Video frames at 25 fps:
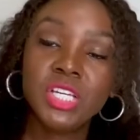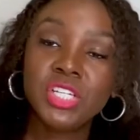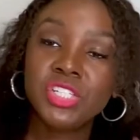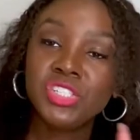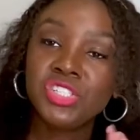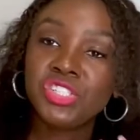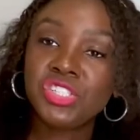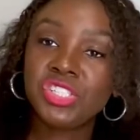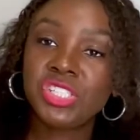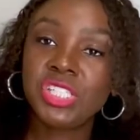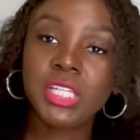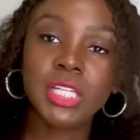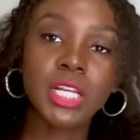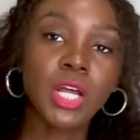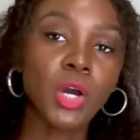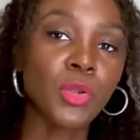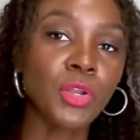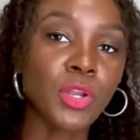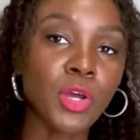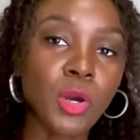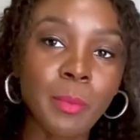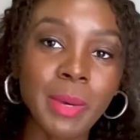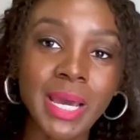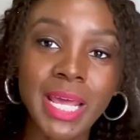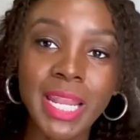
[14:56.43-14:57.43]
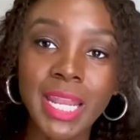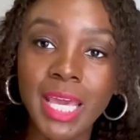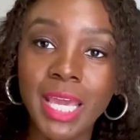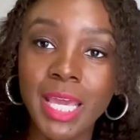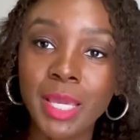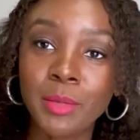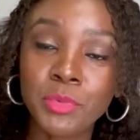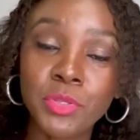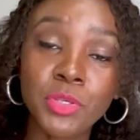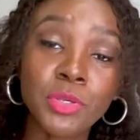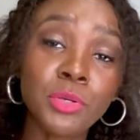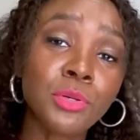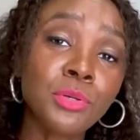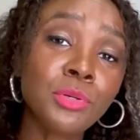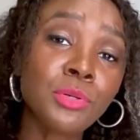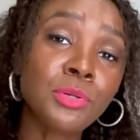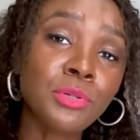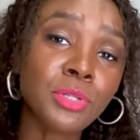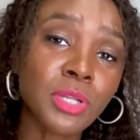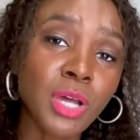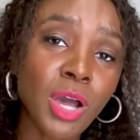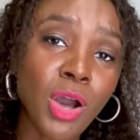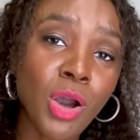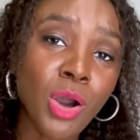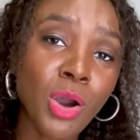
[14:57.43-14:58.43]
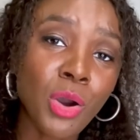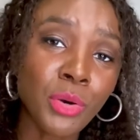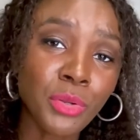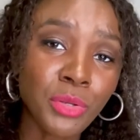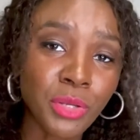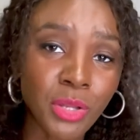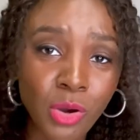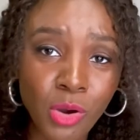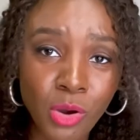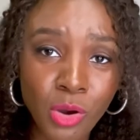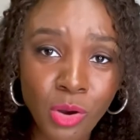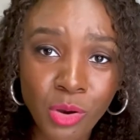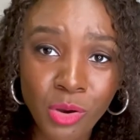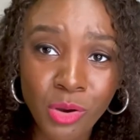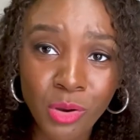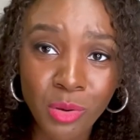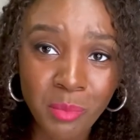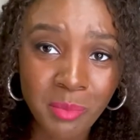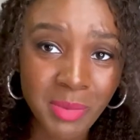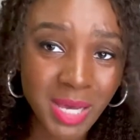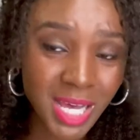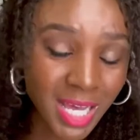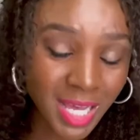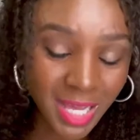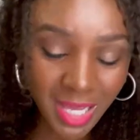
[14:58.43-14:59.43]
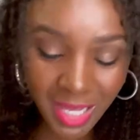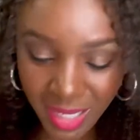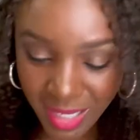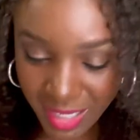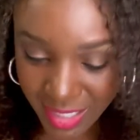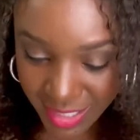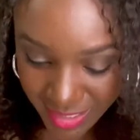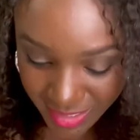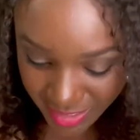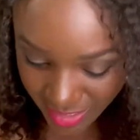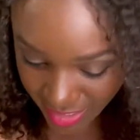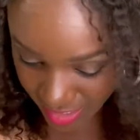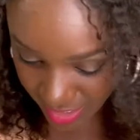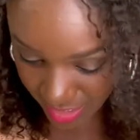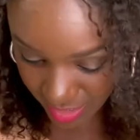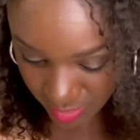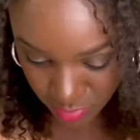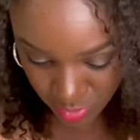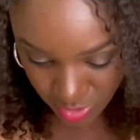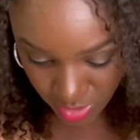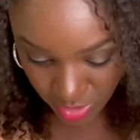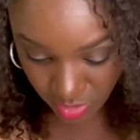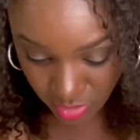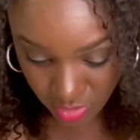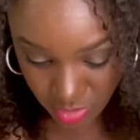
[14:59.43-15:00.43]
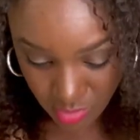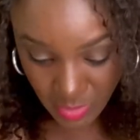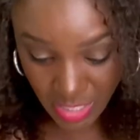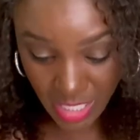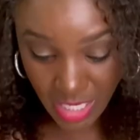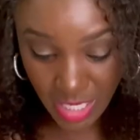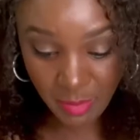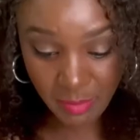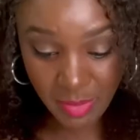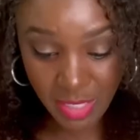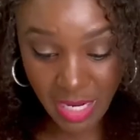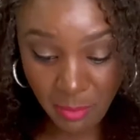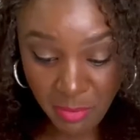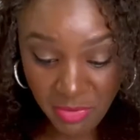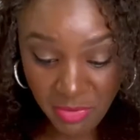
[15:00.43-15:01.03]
She don't know my name. You don't know my name. She don't know my name, but I've